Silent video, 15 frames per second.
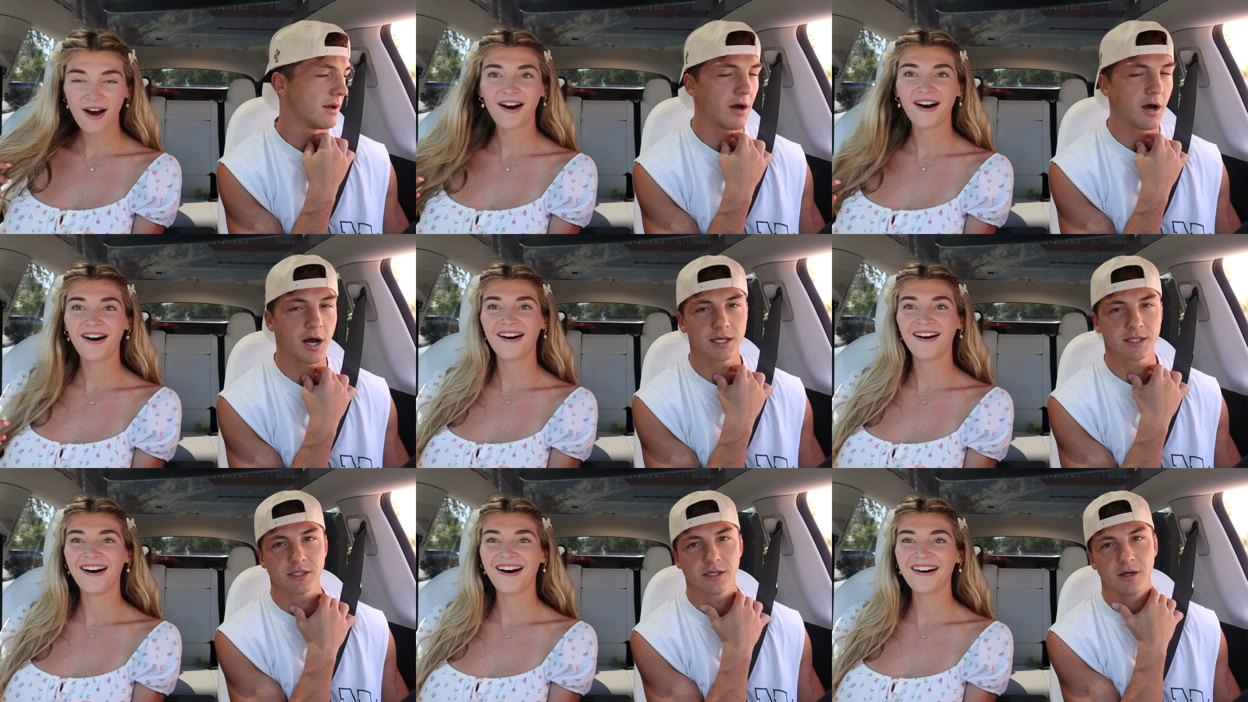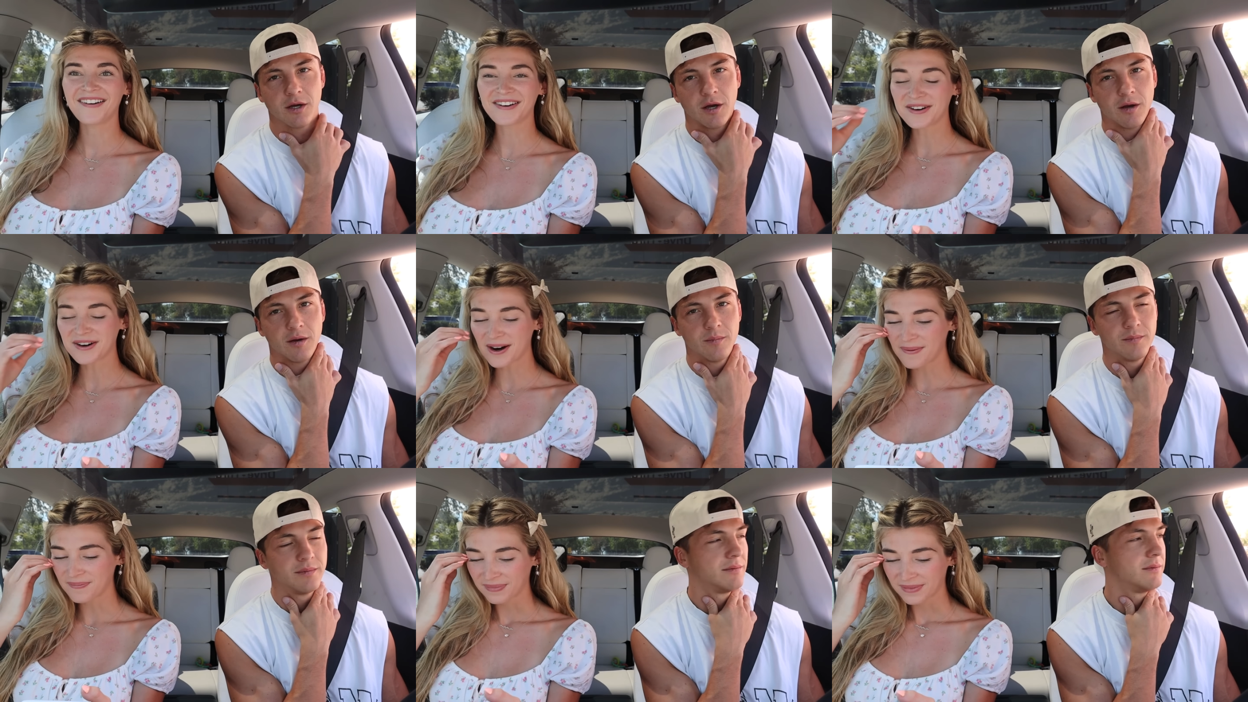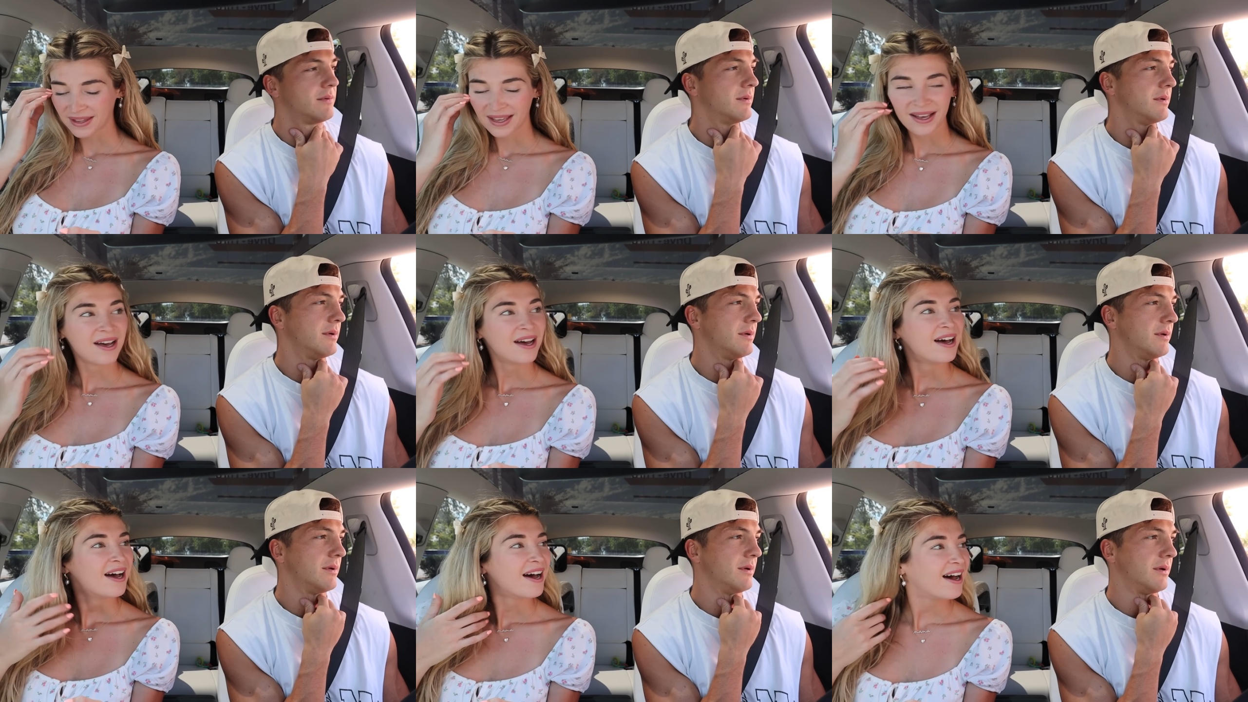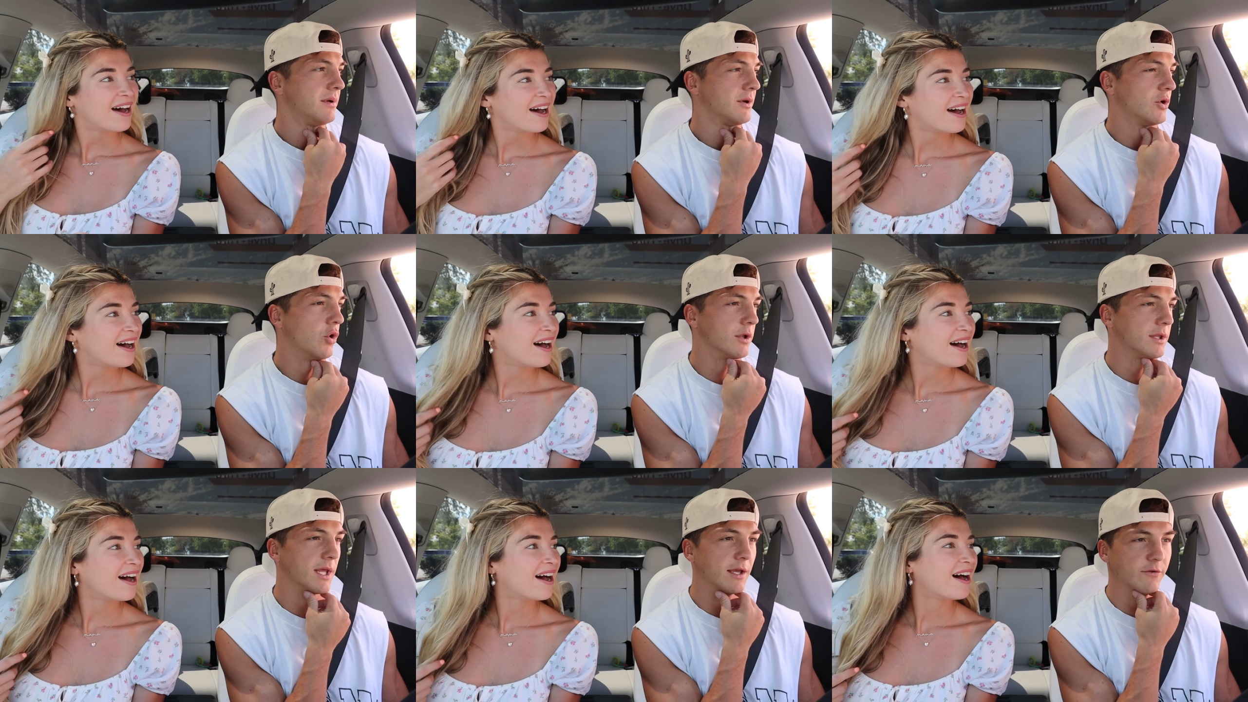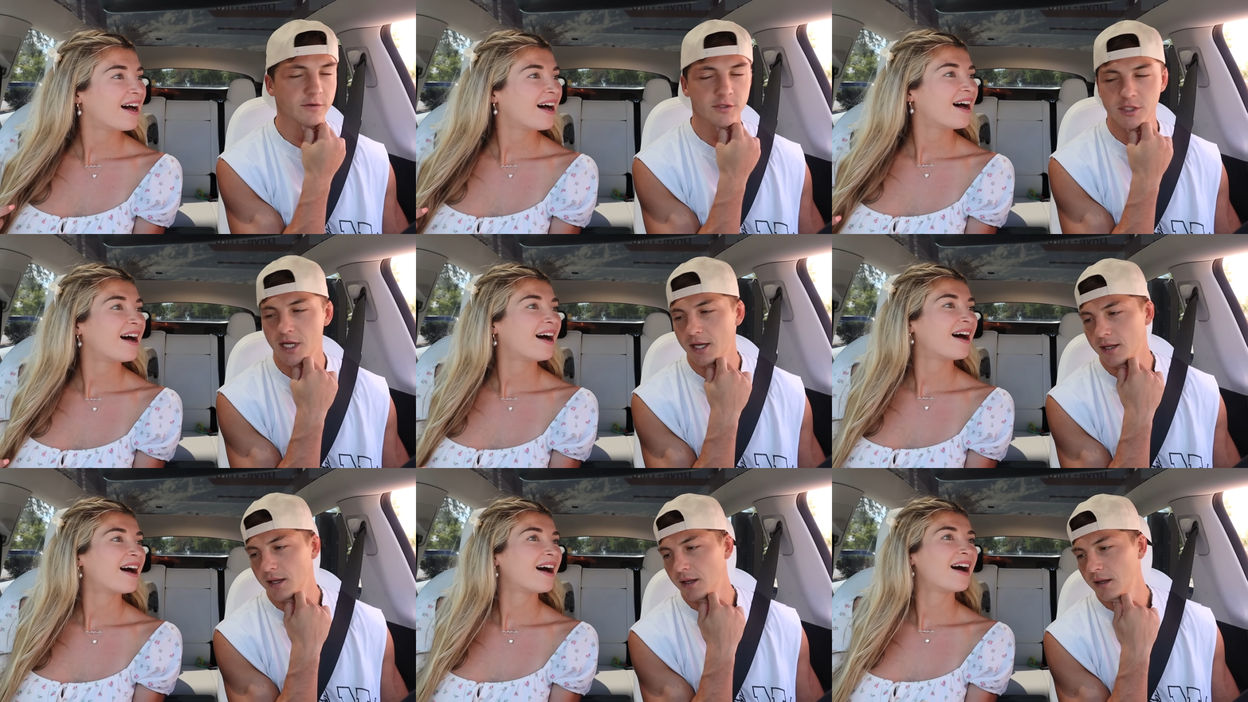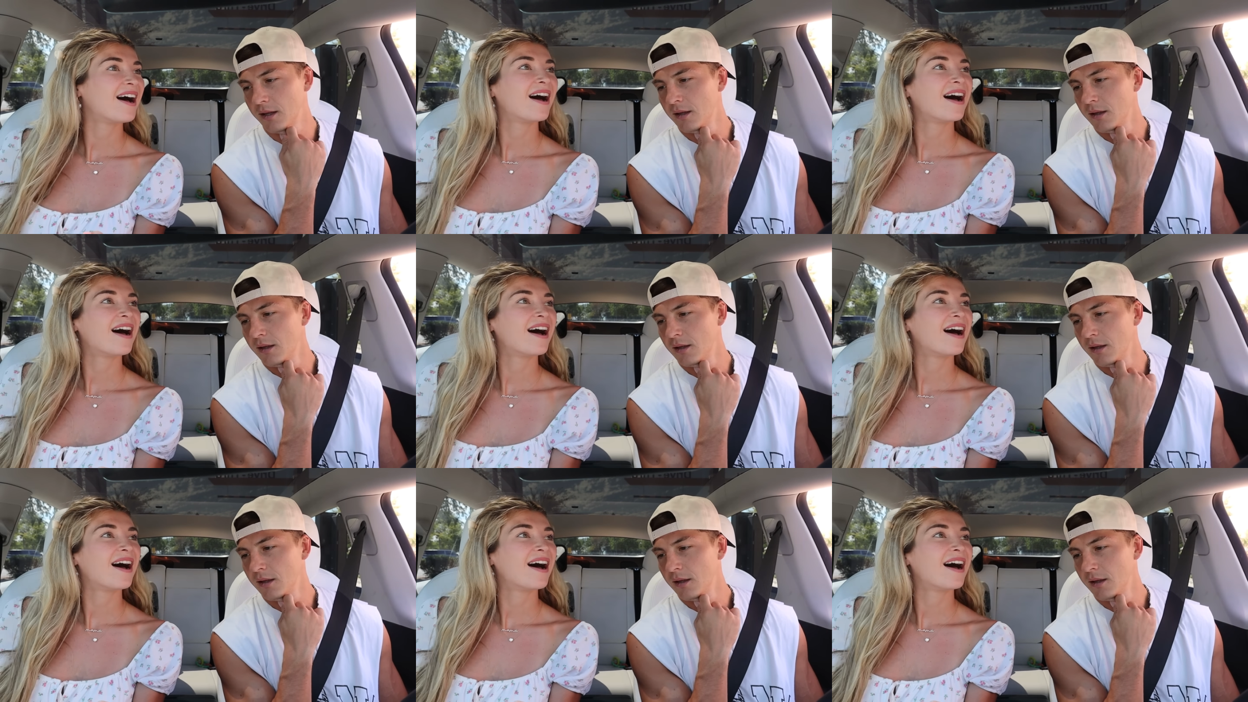Speaker 1: Awesome.
Speaker 2: Oh, cool. Sure real quick.
Speaker 1: Cool. Thanks for checking.